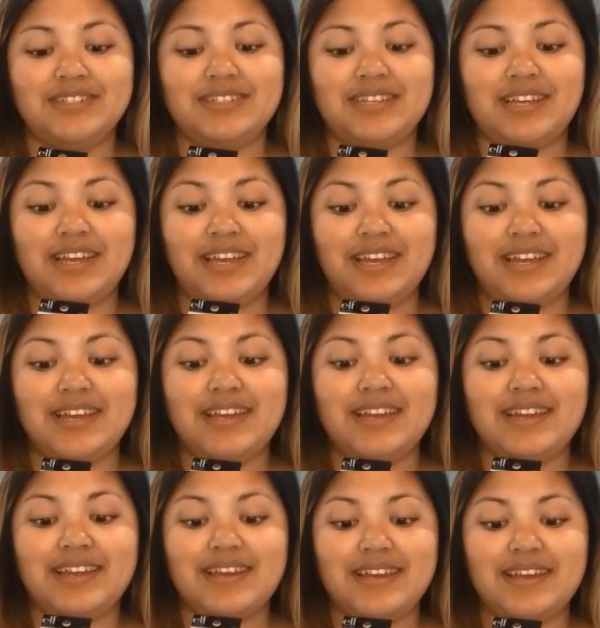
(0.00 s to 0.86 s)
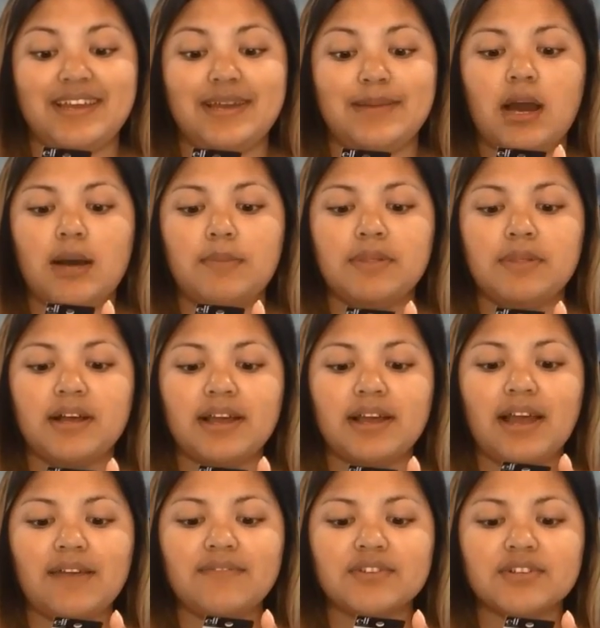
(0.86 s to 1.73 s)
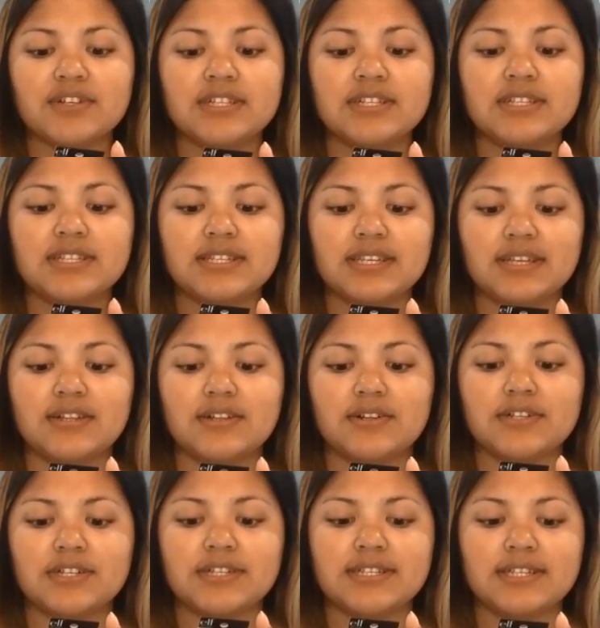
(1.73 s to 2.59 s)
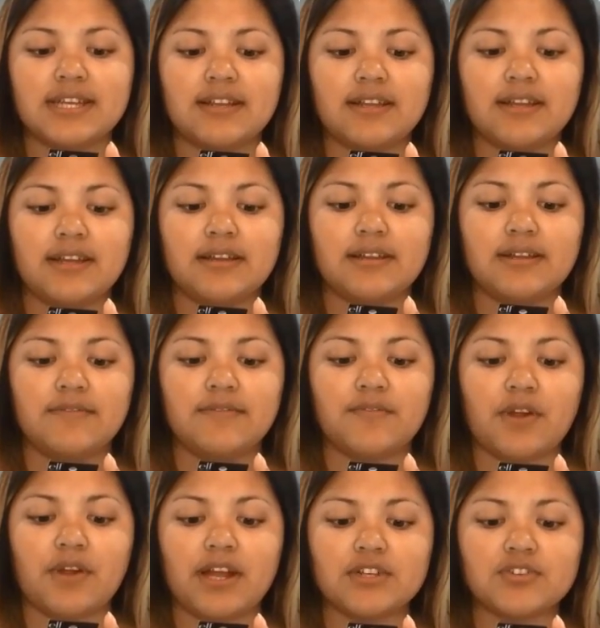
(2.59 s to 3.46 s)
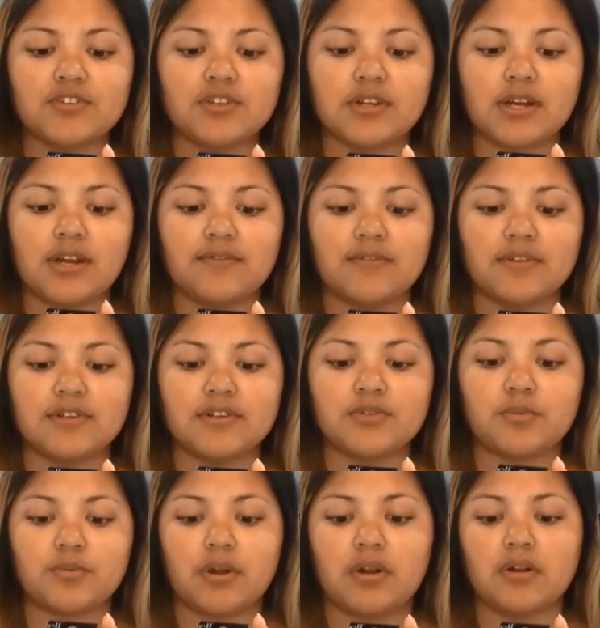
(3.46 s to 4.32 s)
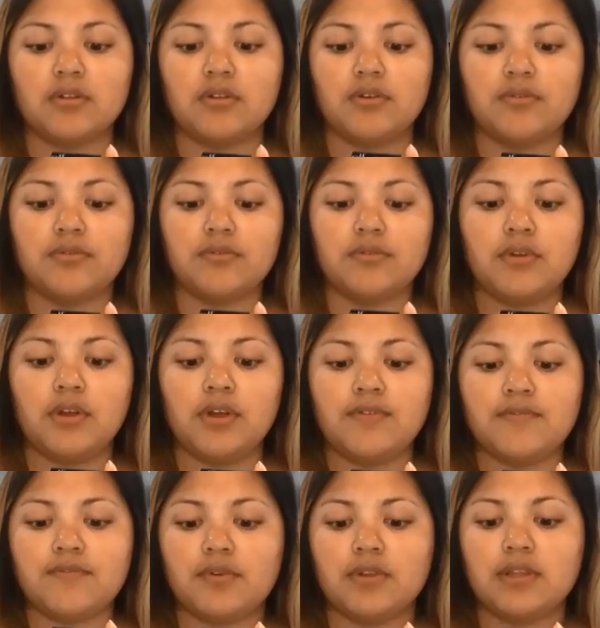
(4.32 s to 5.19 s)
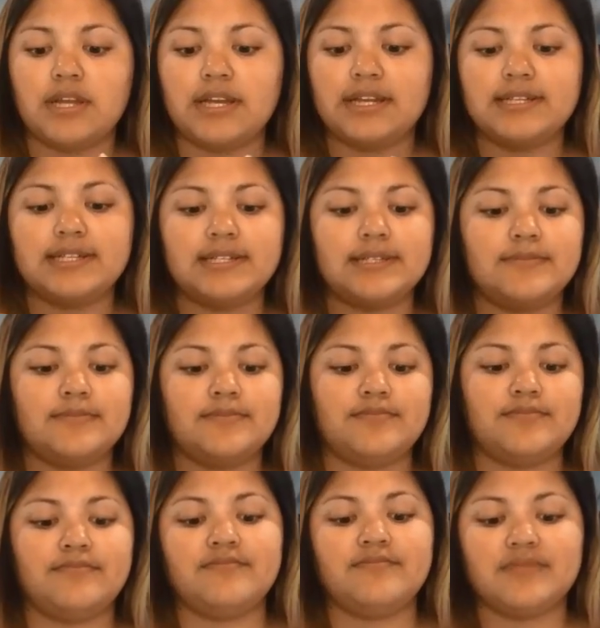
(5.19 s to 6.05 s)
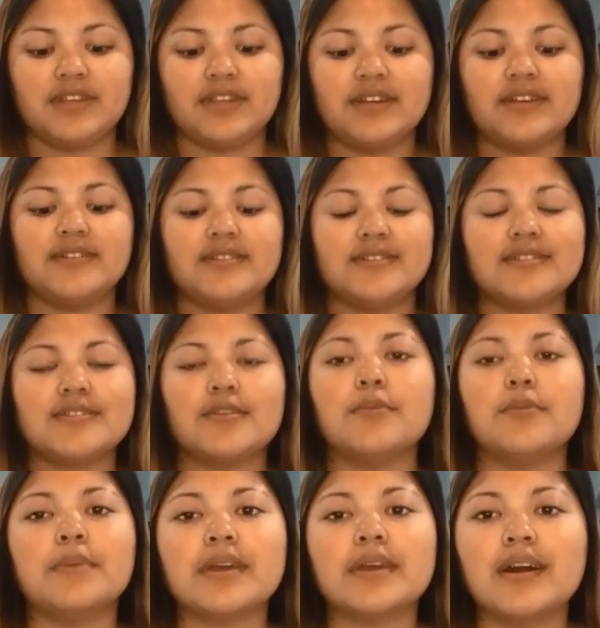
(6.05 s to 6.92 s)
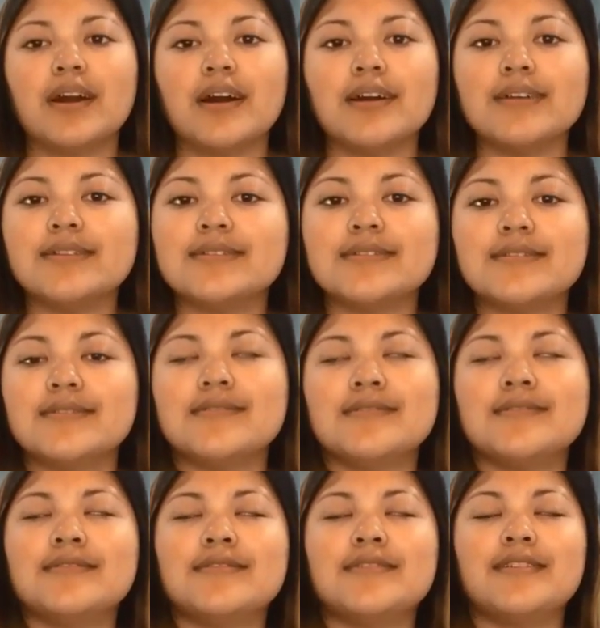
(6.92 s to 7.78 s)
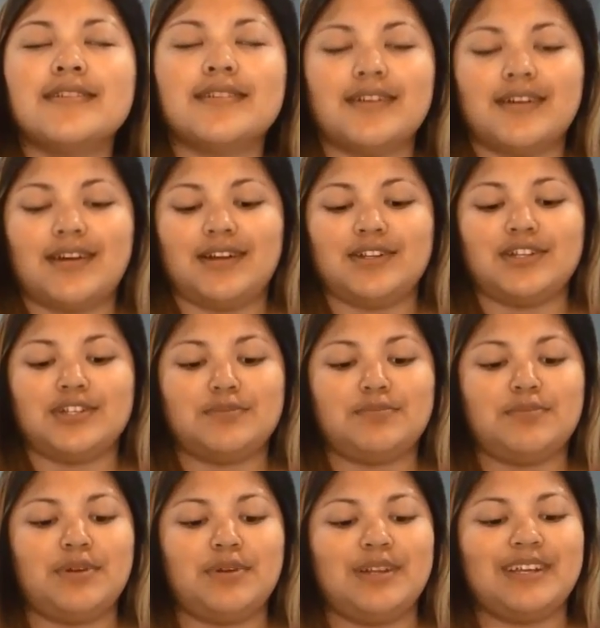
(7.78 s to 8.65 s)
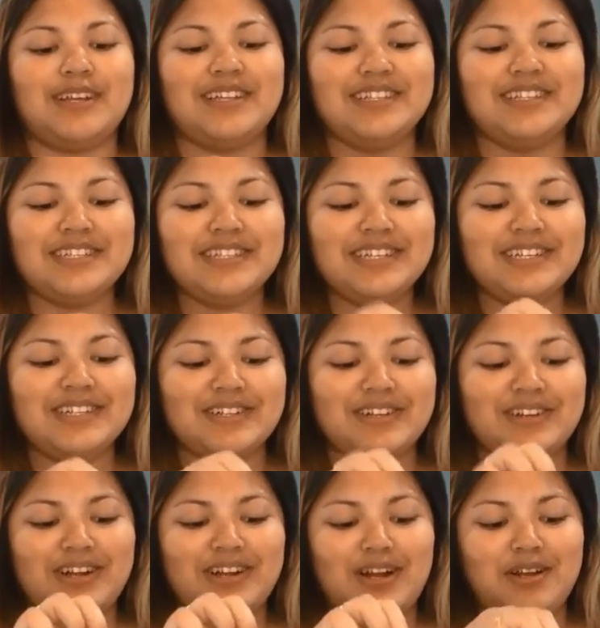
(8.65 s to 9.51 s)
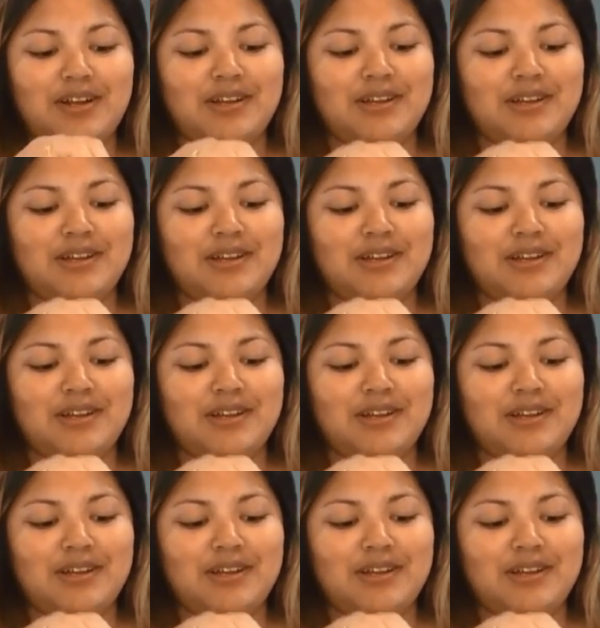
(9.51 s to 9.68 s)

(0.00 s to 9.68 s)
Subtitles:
Dang. Apply after concealer to set in, and for extra coverage, wear alone for light. Nice. So because I just put in concealer,